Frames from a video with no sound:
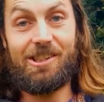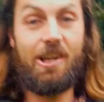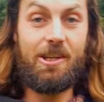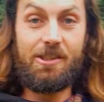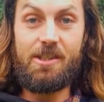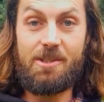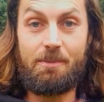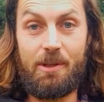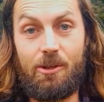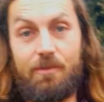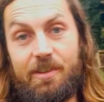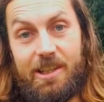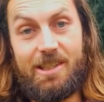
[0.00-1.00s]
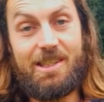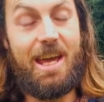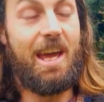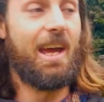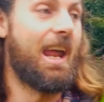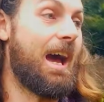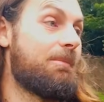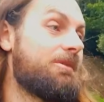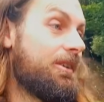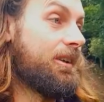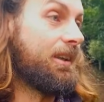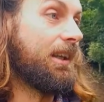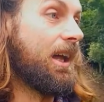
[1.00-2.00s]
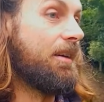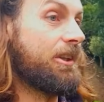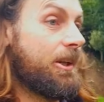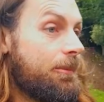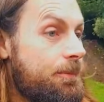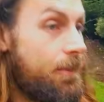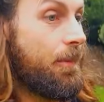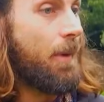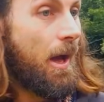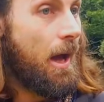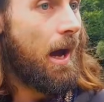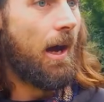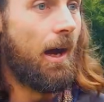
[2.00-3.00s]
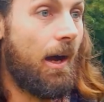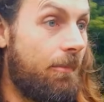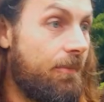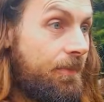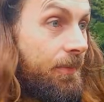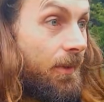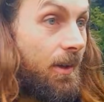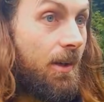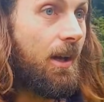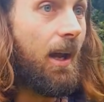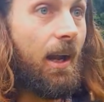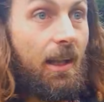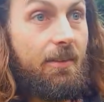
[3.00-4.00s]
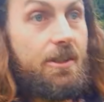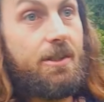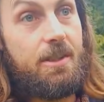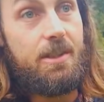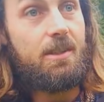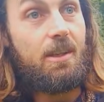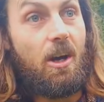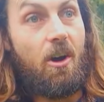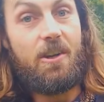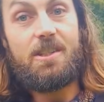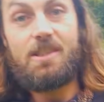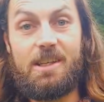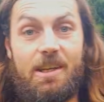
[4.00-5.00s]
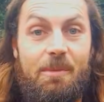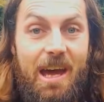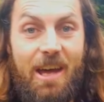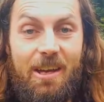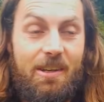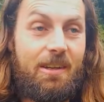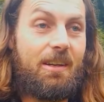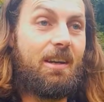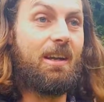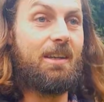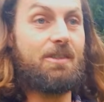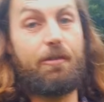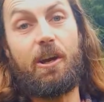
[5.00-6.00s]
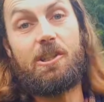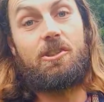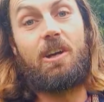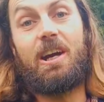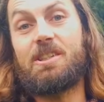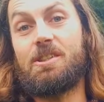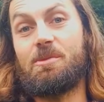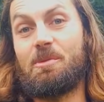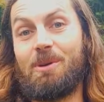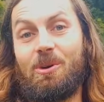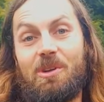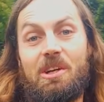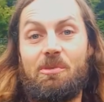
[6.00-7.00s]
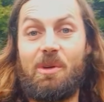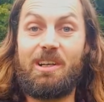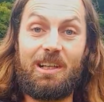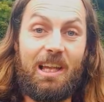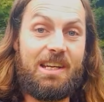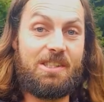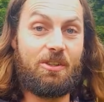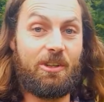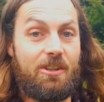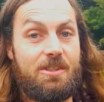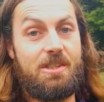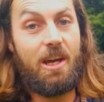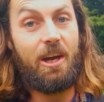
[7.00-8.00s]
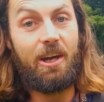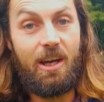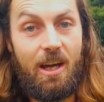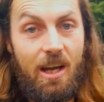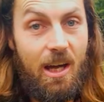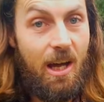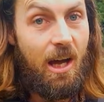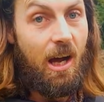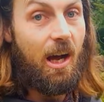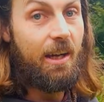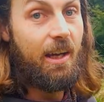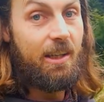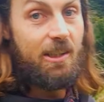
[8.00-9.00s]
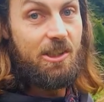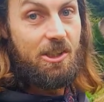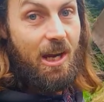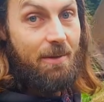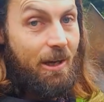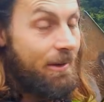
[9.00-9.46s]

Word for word: Jones's build vids and absolutely loving them. Um, and I love his honesty about his frustrations with building with clay soil. So I'm going to shape